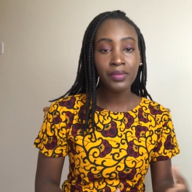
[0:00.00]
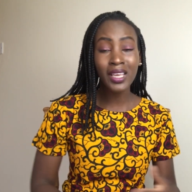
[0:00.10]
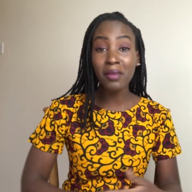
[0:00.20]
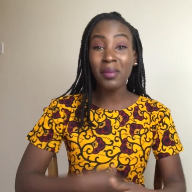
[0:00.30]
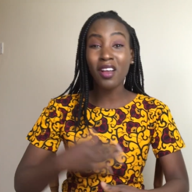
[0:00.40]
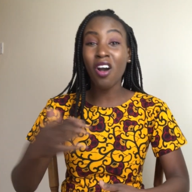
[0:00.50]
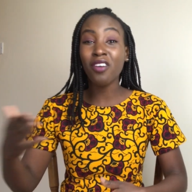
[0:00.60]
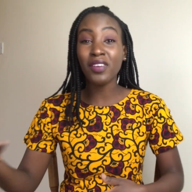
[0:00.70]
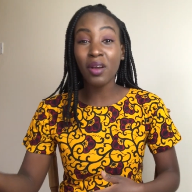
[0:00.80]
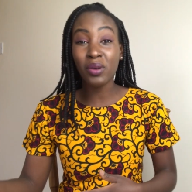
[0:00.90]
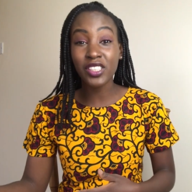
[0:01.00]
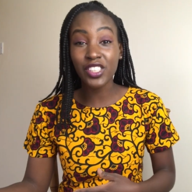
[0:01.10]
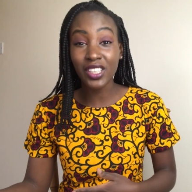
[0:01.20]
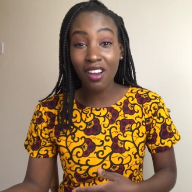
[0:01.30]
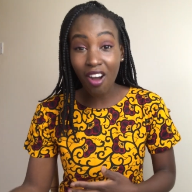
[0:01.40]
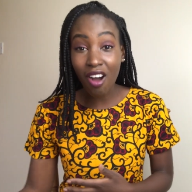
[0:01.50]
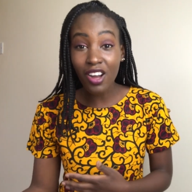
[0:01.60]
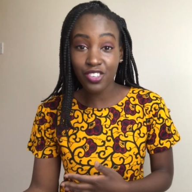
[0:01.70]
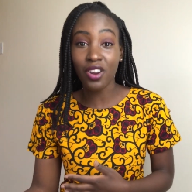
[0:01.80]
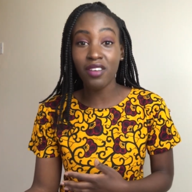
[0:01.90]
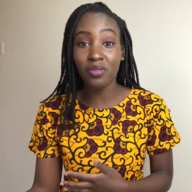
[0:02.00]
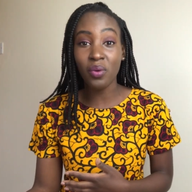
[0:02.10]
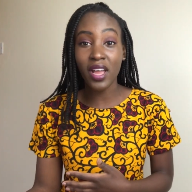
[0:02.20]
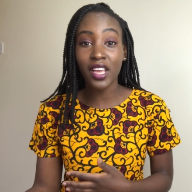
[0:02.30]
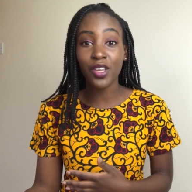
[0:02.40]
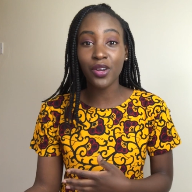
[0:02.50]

They can be a half an hour car drive away,